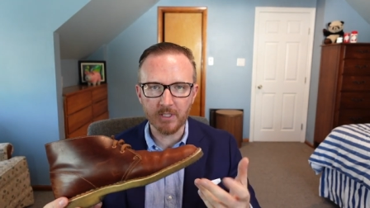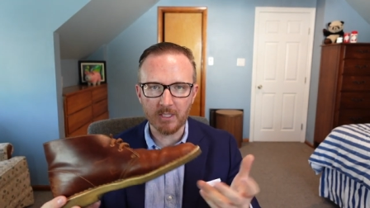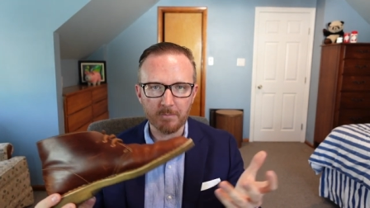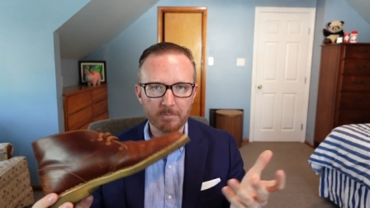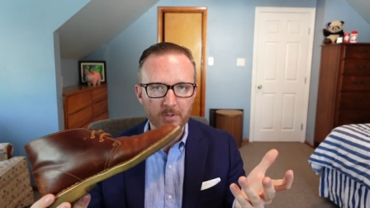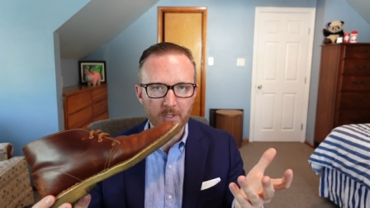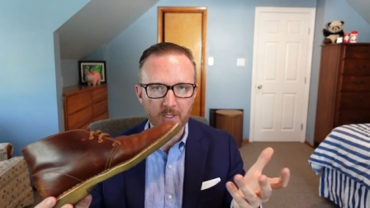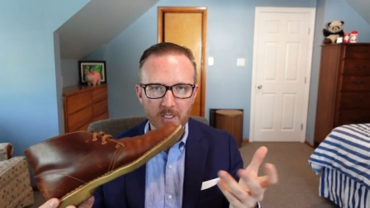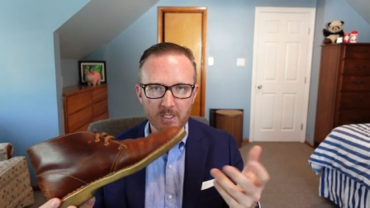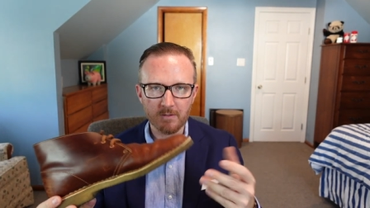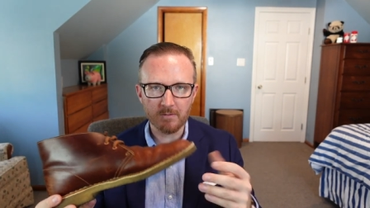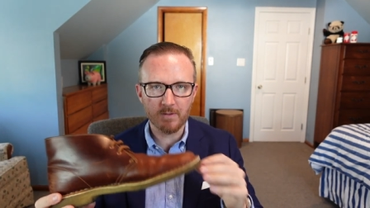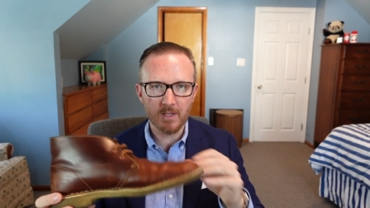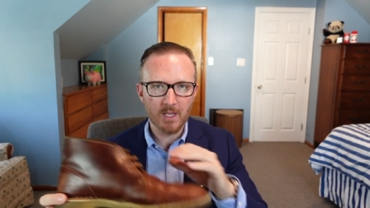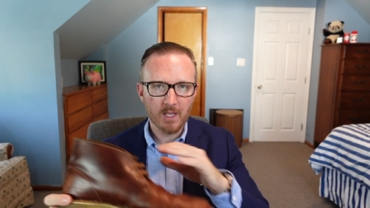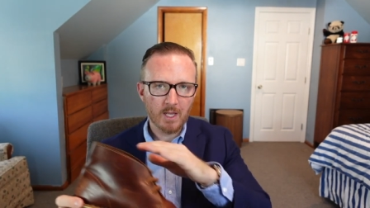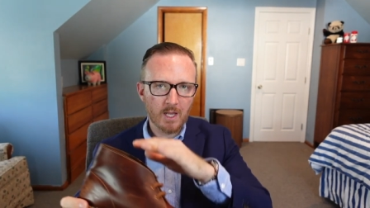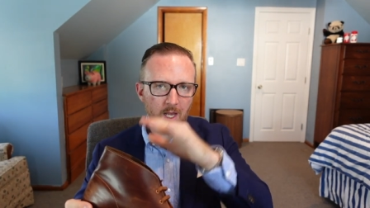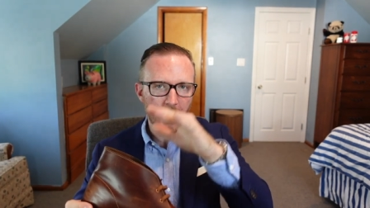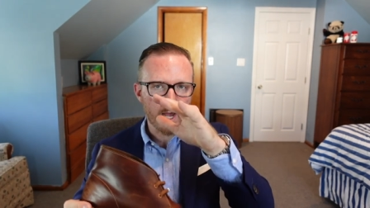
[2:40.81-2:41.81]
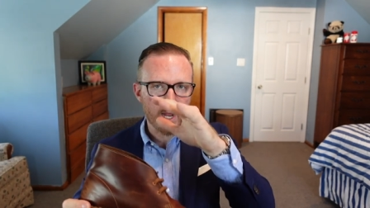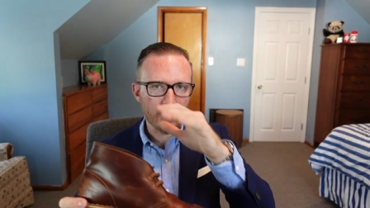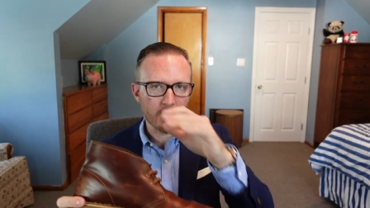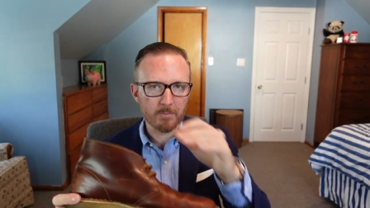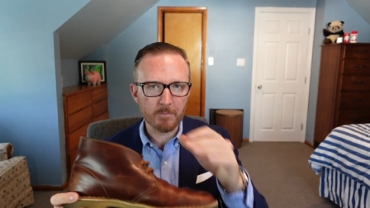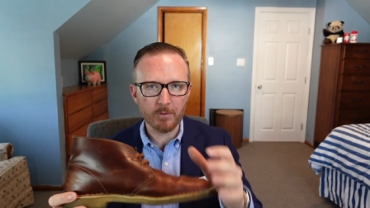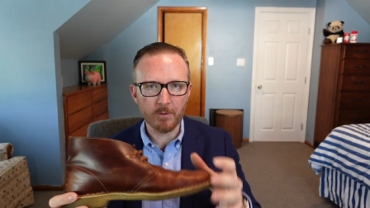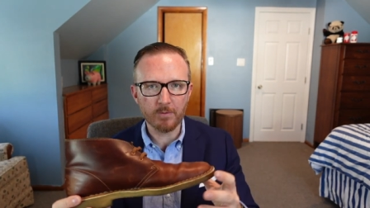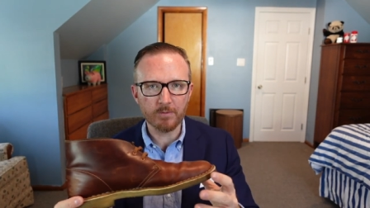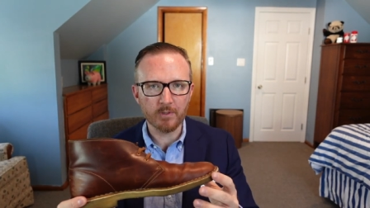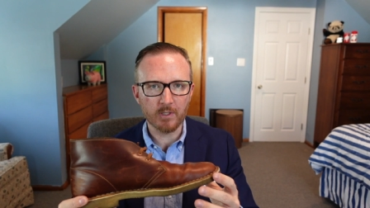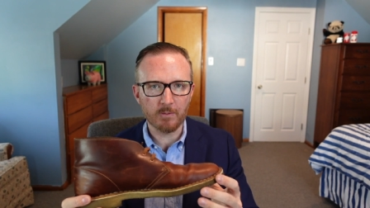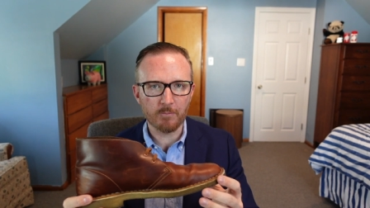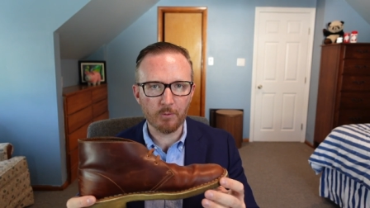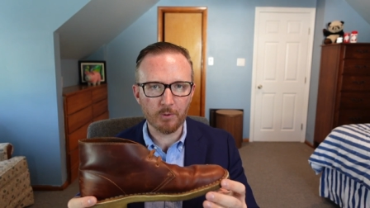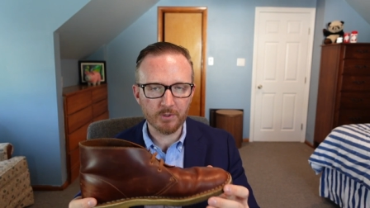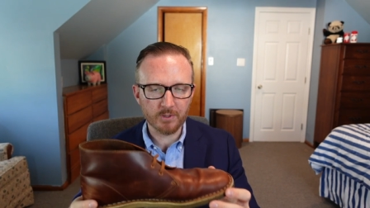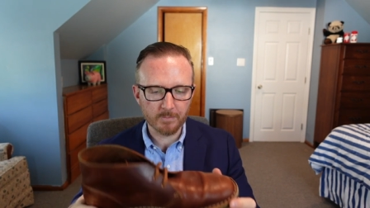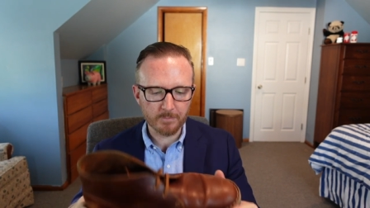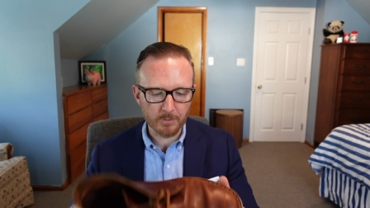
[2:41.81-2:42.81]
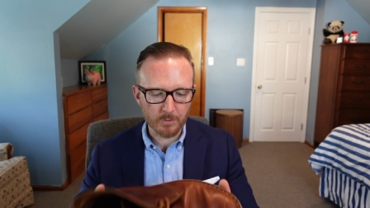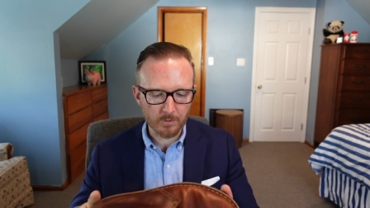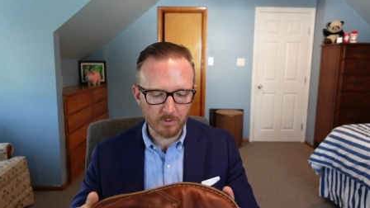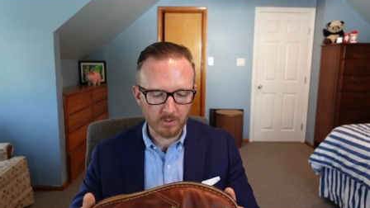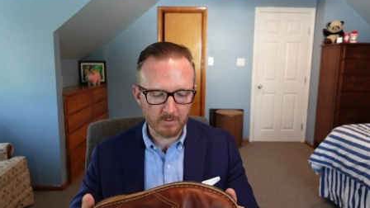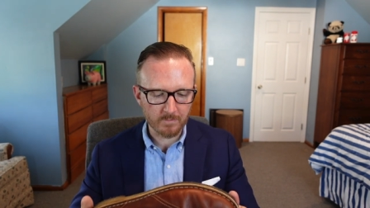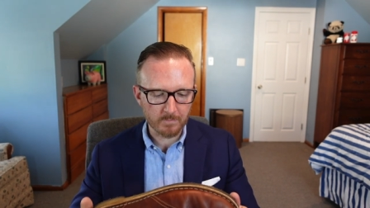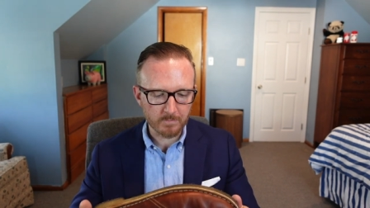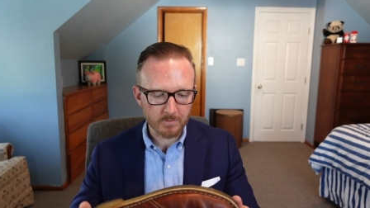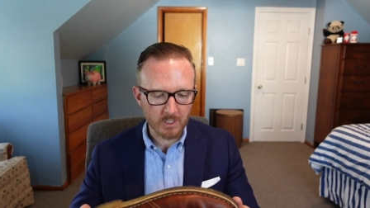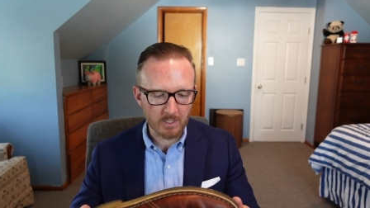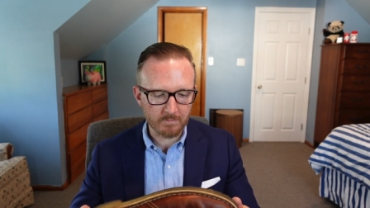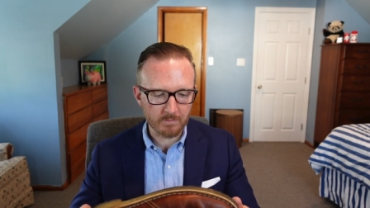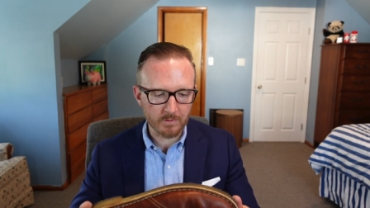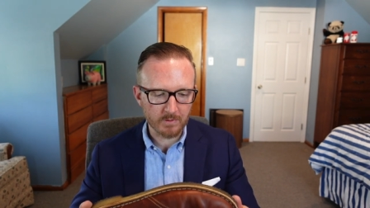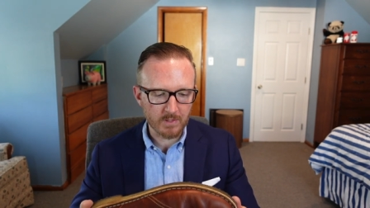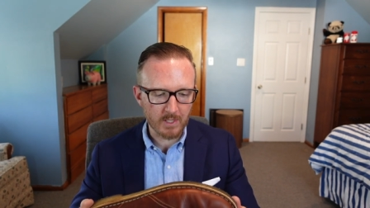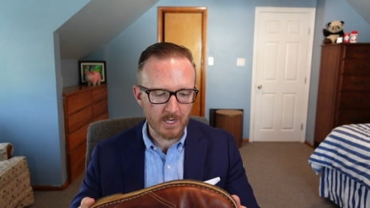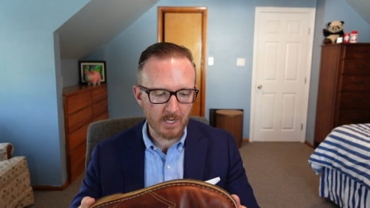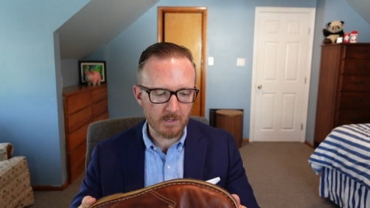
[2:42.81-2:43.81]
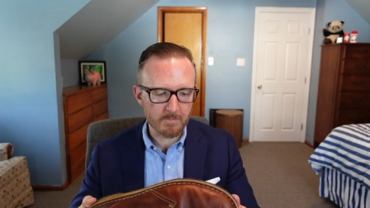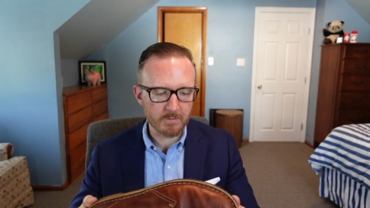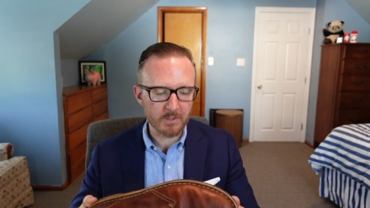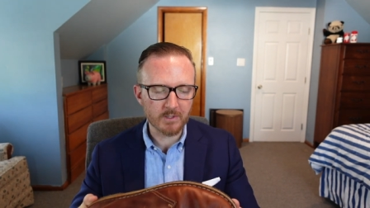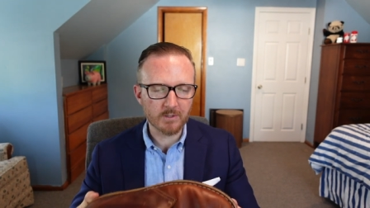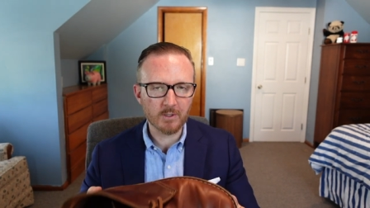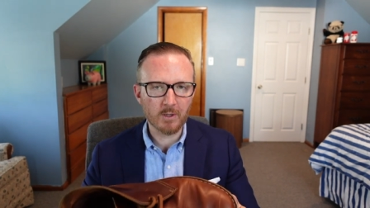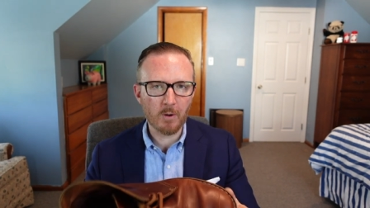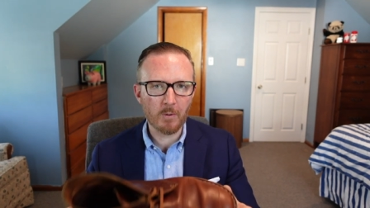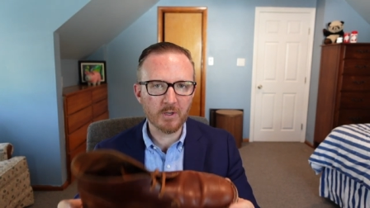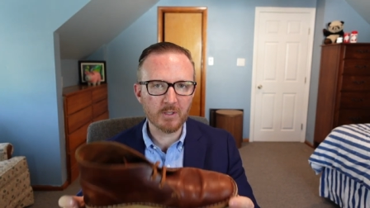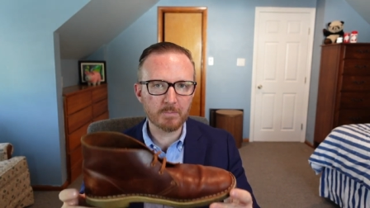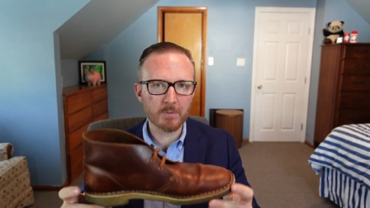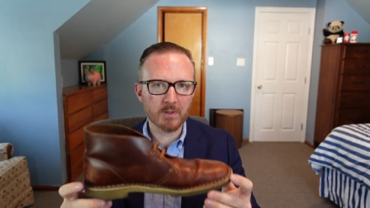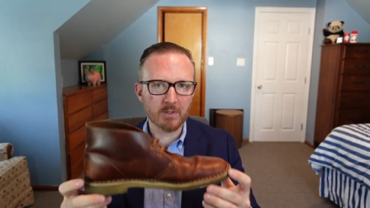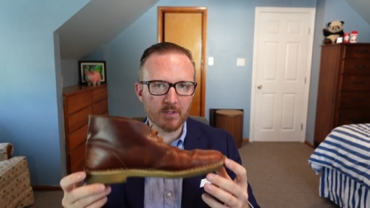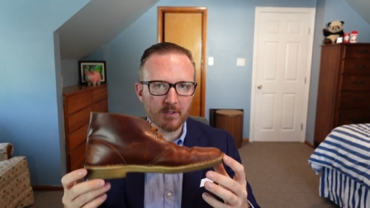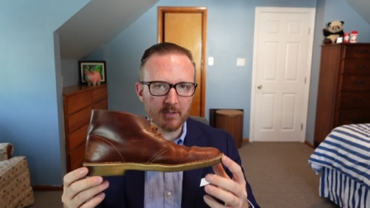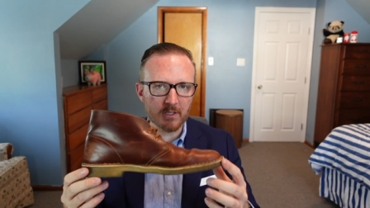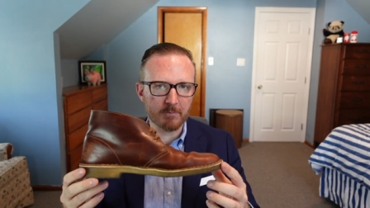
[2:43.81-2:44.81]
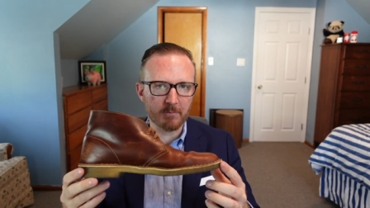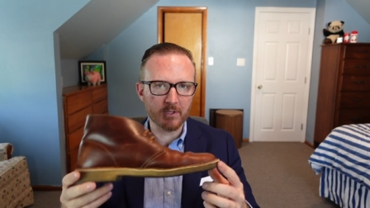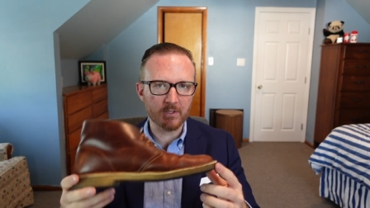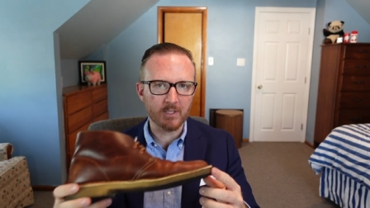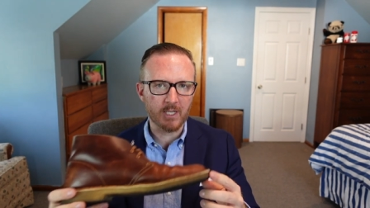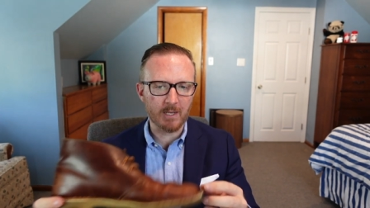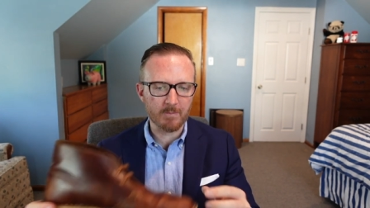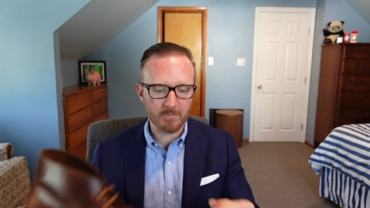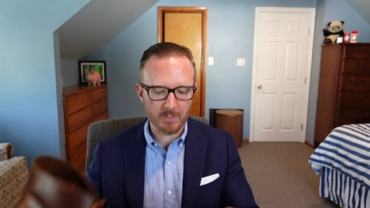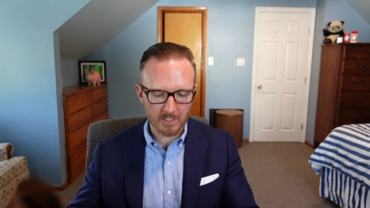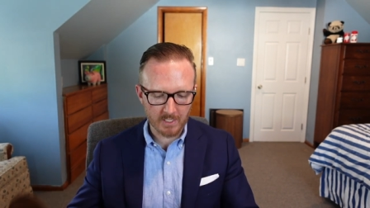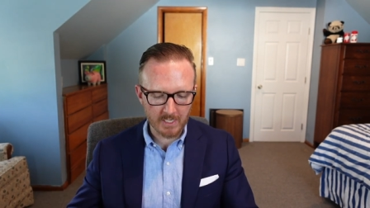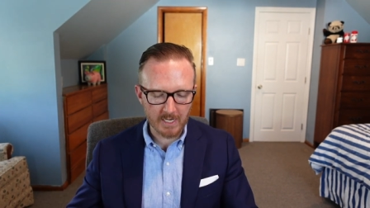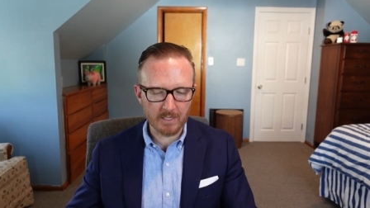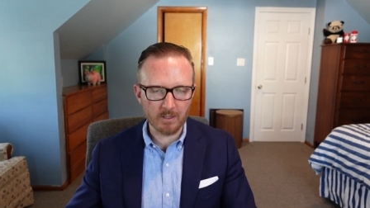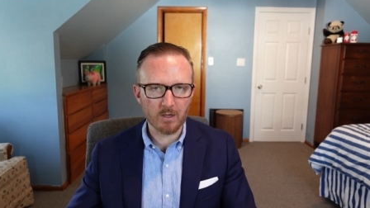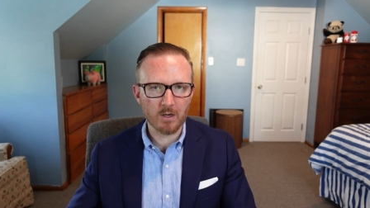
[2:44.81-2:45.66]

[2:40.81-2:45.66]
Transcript: I have plenty of higher boots that are more supportive. I'm covered there. But it's always been the summertime that I had